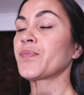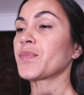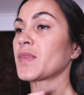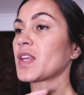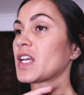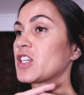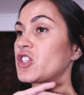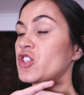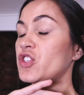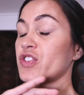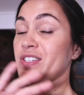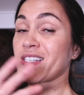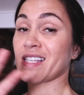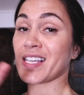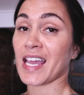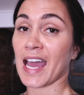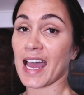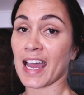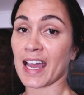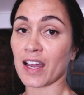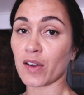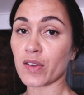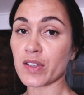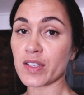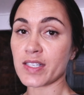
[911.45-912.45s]
it's just
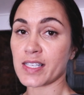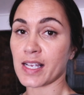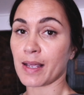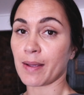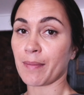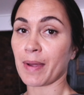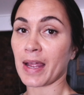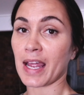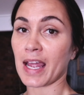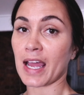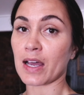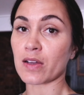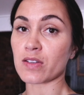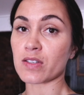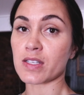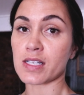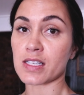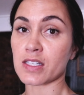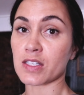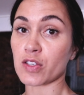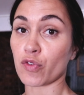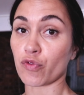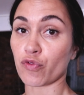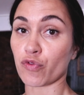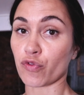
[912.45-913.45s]
chaos and my house
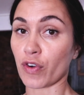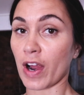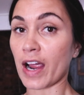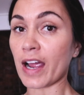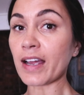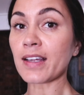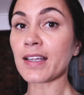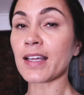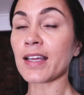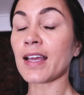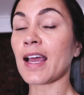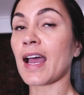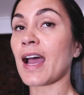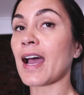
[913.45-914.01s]
is a wreck.